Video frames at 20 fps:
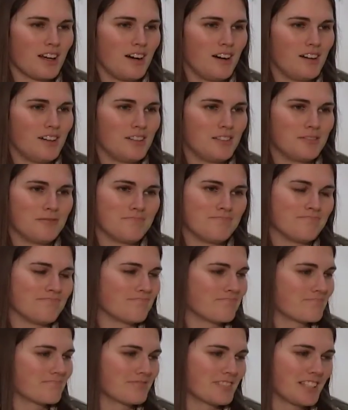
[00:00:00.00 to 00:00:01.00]
Um
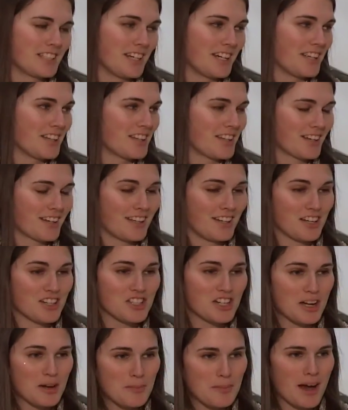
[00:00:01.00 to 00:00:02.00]
getting the
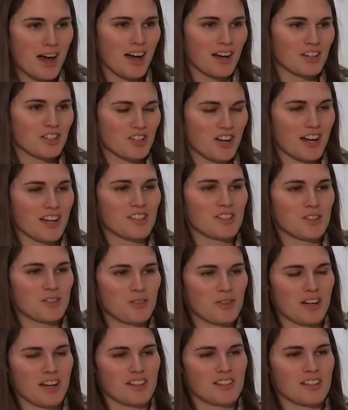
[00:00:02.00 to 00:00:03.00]
conditioning back, trying
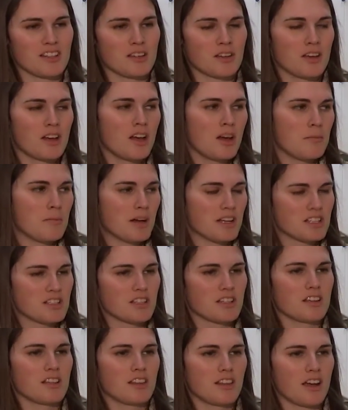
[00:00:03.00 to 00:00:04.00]
to, and I think
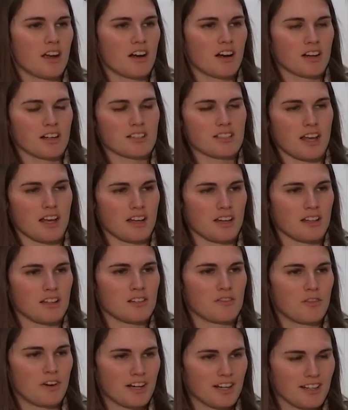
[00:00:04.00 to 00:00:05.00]
mentally they are
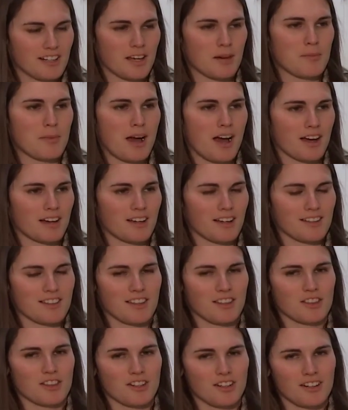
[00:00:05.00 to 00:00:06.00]
excited, ready to get back. I
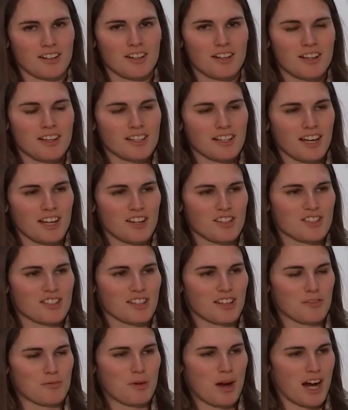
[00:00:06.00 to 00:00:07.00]
think they're kind of
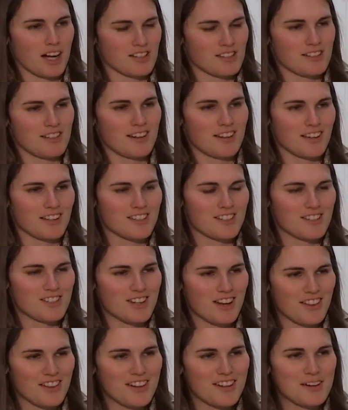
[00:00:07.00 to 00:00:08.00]
sick of practicing against
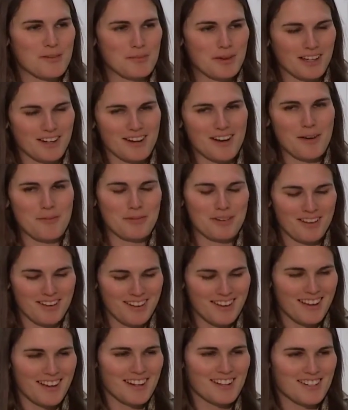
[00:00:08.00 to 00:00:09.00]
each other and beating up
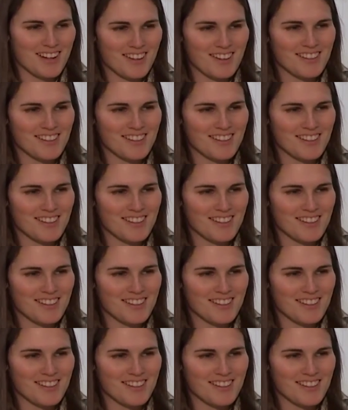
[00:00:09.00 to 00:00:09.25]
each